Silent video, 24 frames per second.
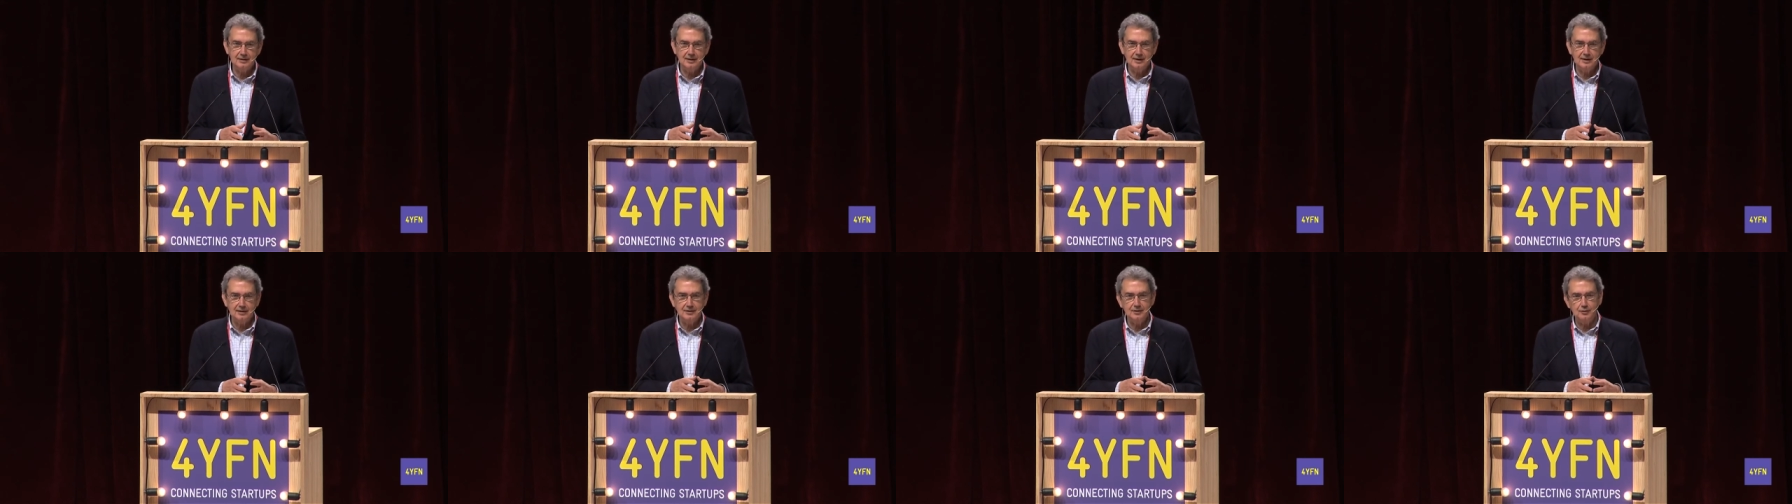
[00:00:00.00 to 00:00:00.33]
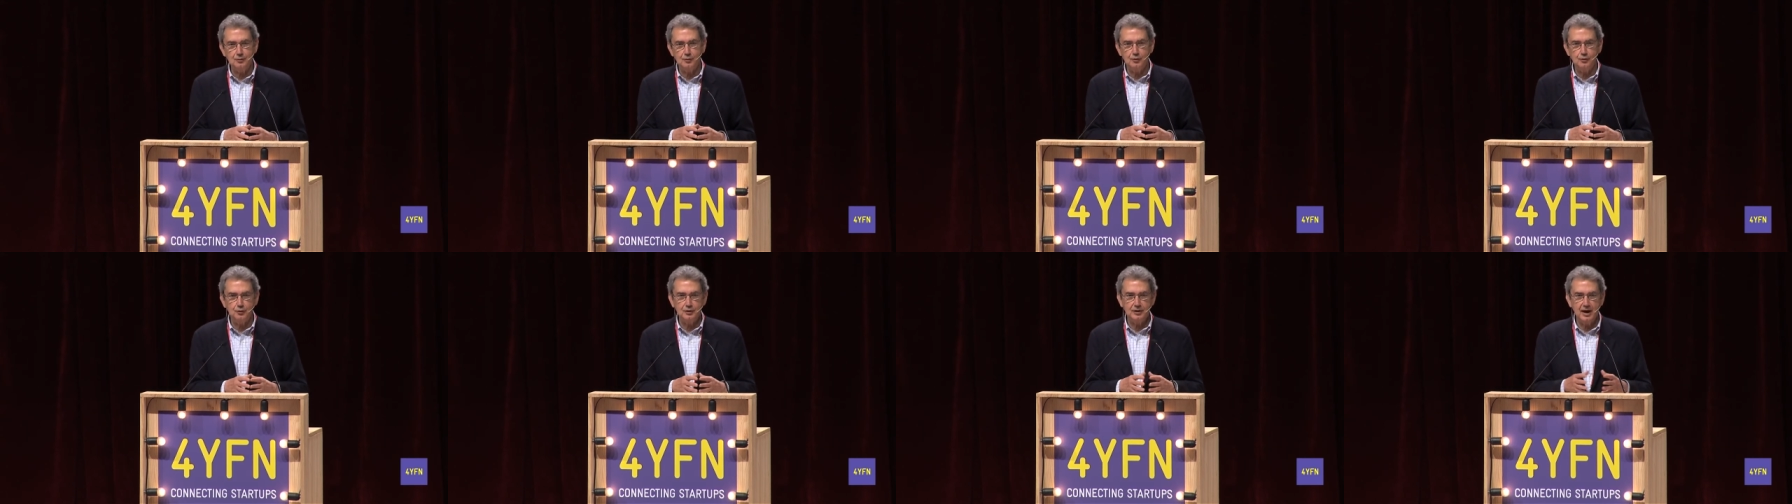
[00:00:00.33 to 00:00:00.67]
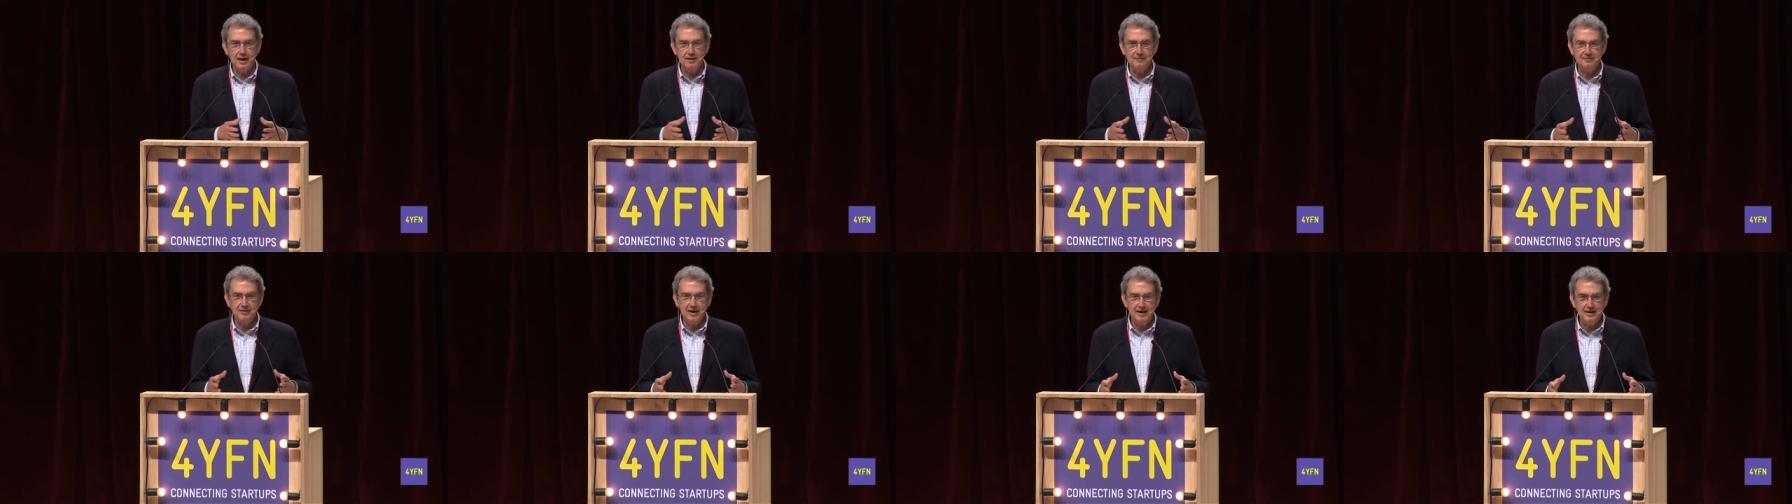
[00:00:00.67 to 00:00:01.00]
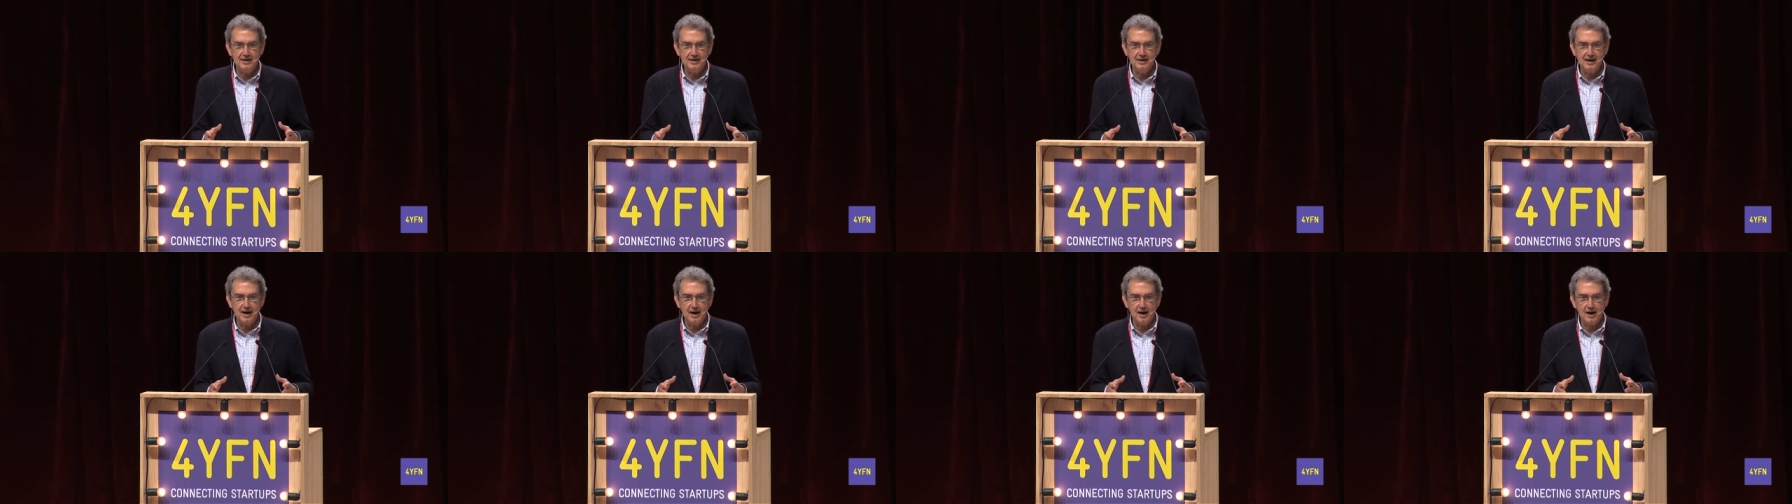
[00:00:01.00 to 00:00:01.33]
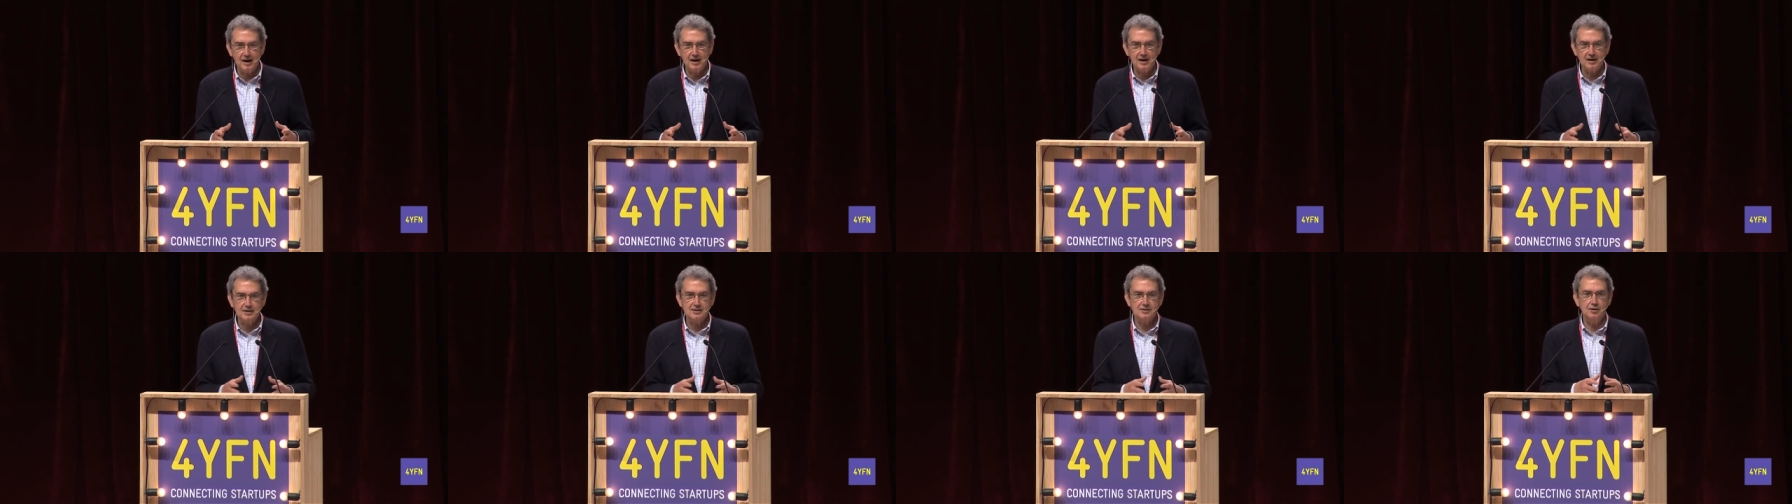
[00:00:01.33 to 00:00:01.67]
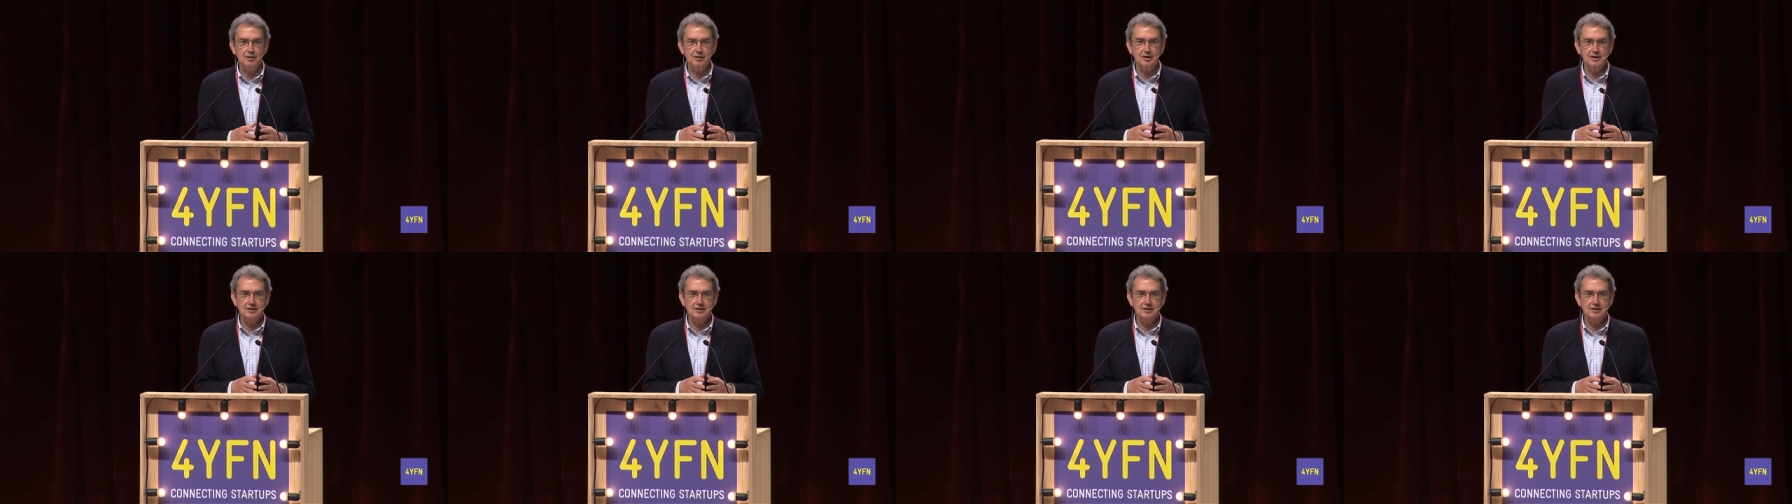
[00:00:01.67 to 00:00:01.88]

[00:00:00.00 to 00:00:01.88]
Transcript: that you could have any car as long